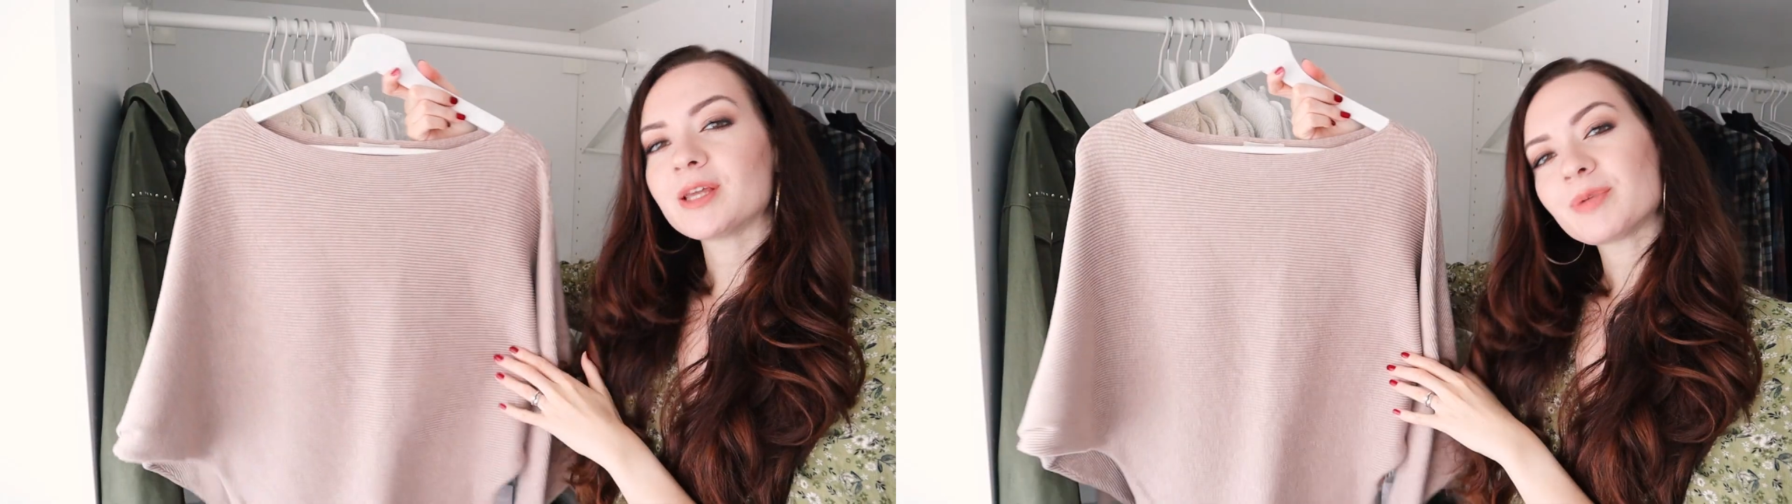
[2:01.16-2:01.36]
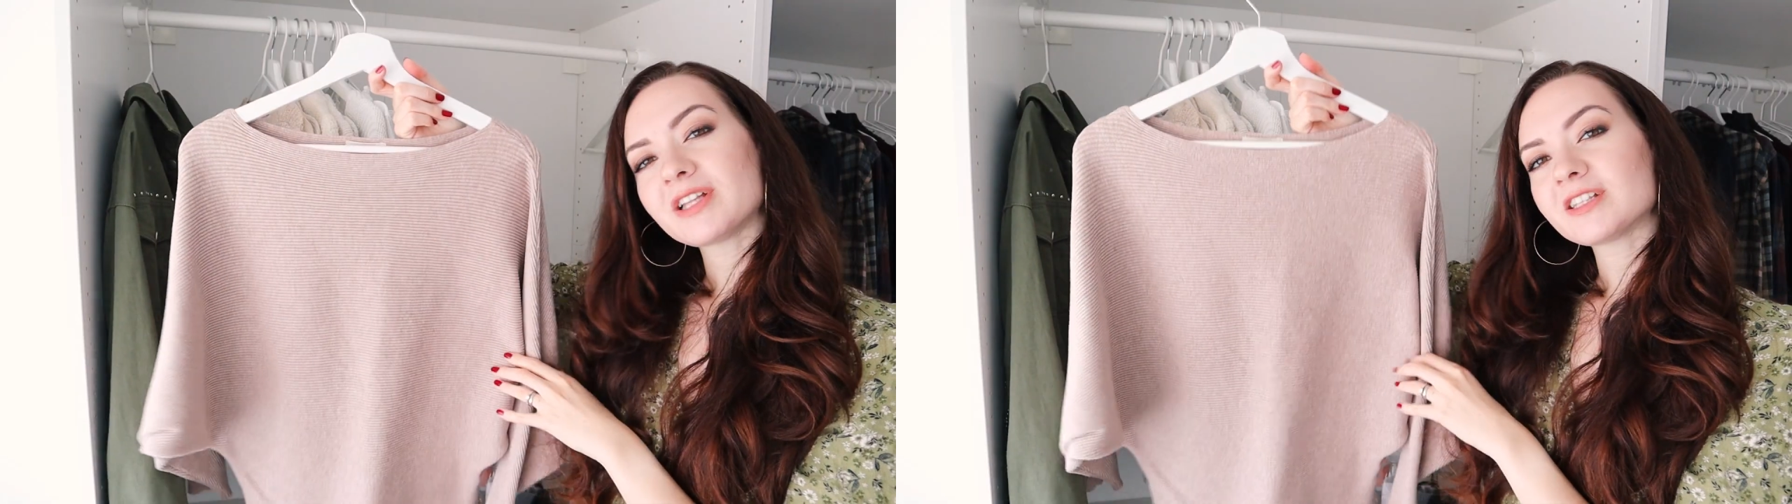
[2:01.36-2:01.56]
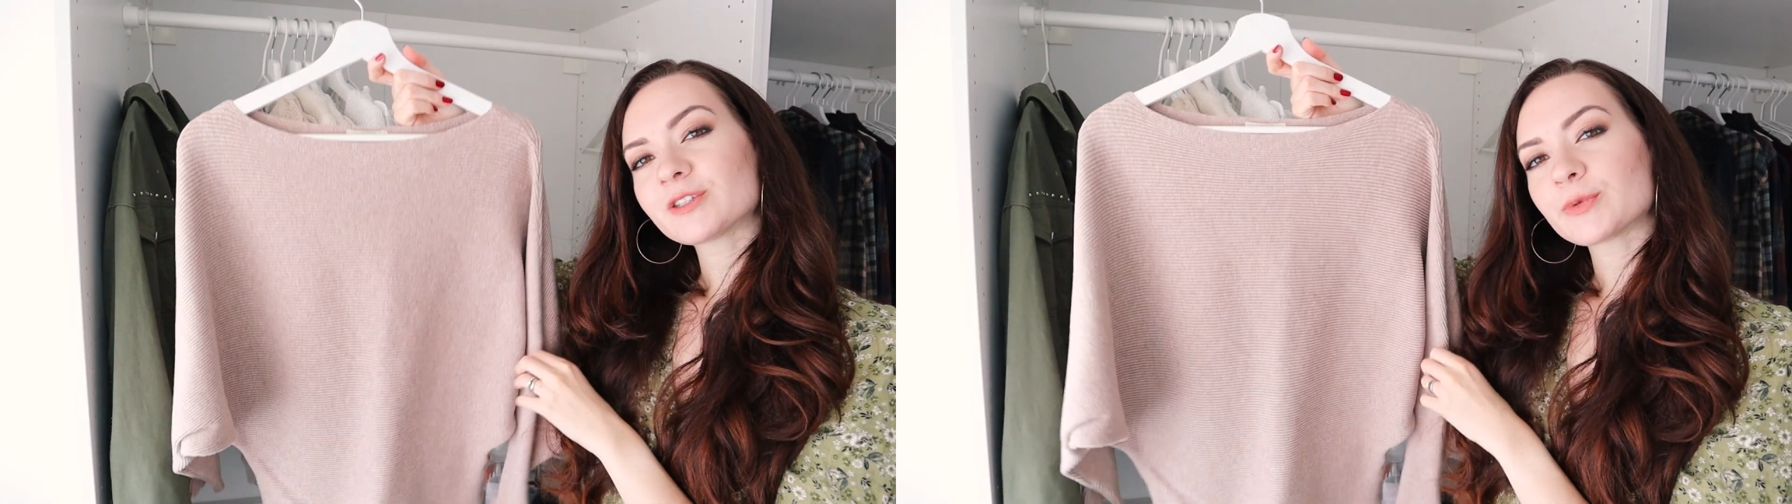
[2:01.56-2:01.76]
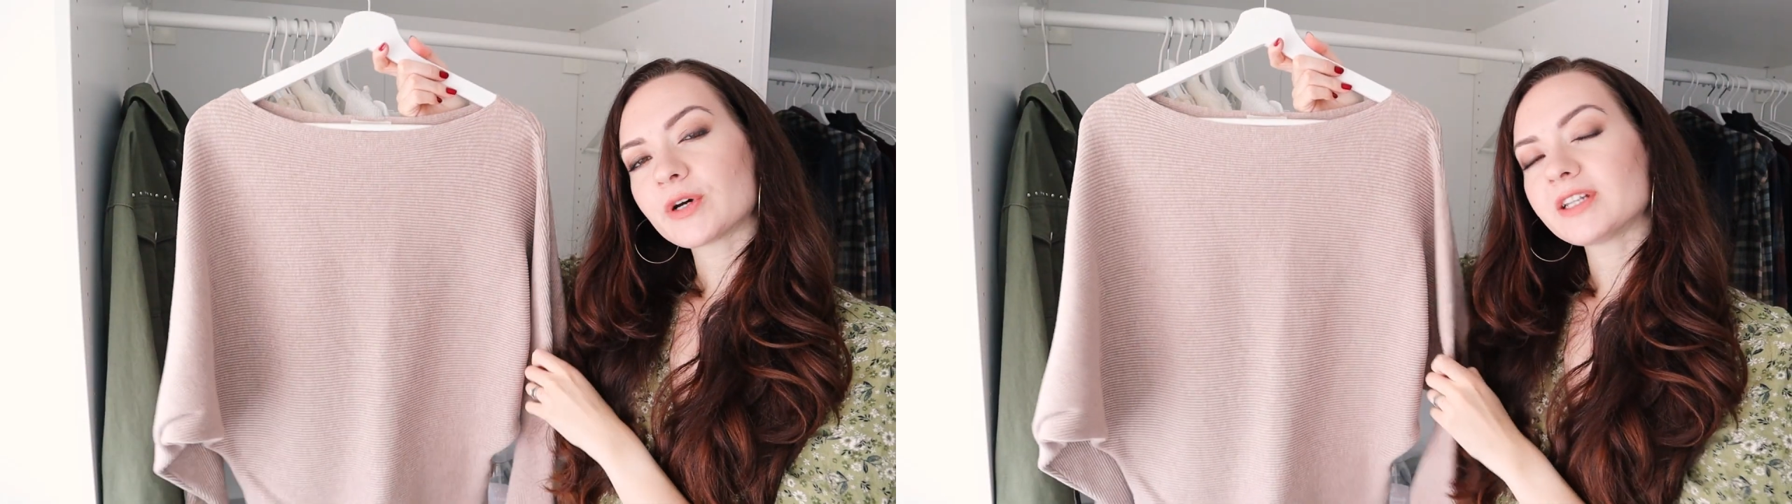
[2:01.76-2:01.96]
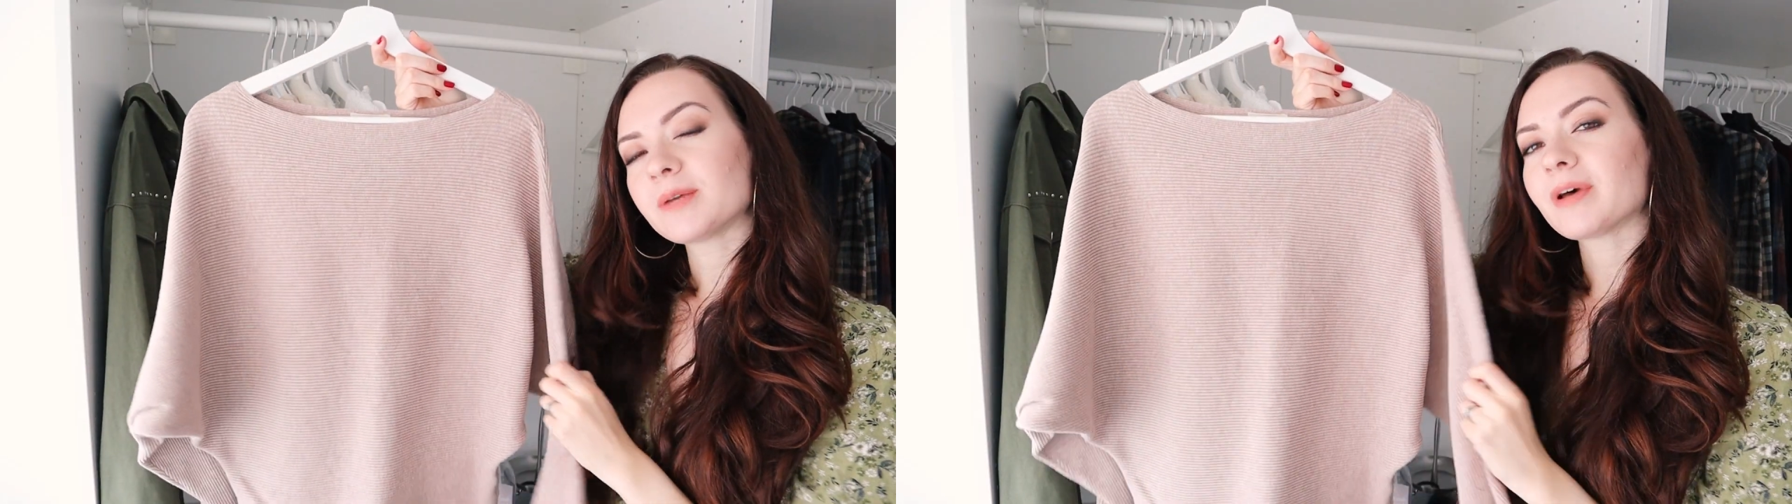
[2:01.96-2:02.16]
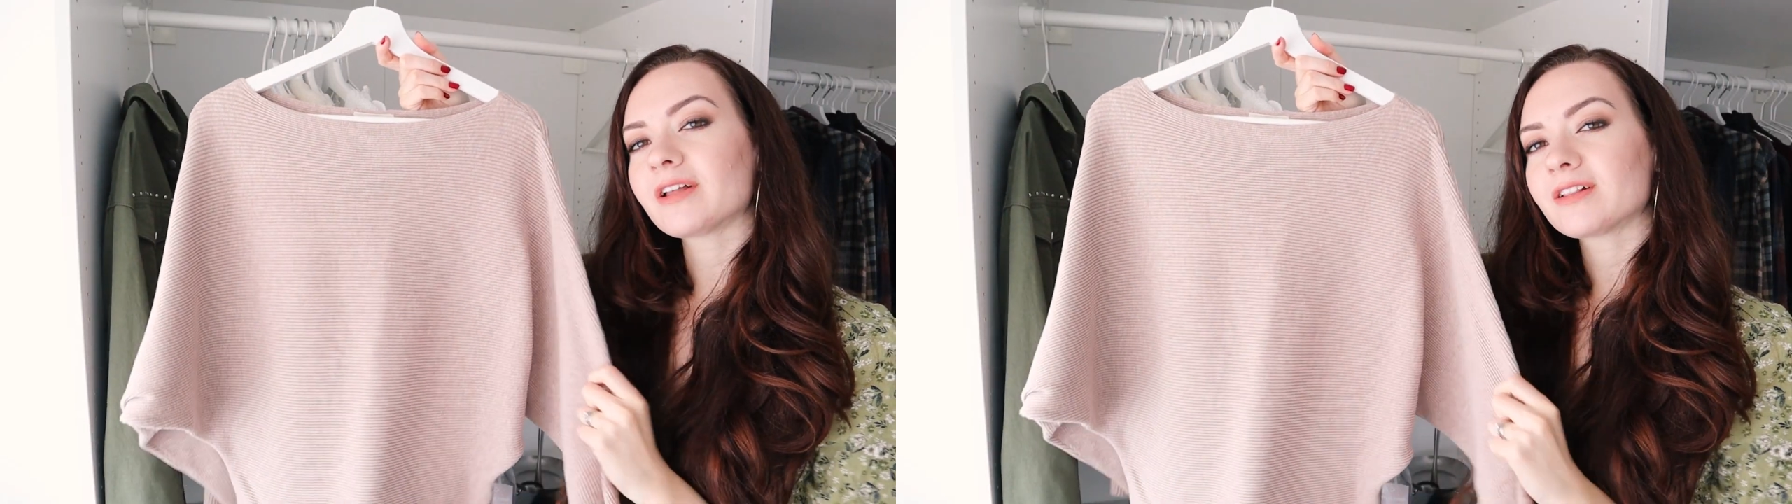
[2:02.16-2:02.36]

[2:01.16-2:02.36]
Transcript: keeping this one in my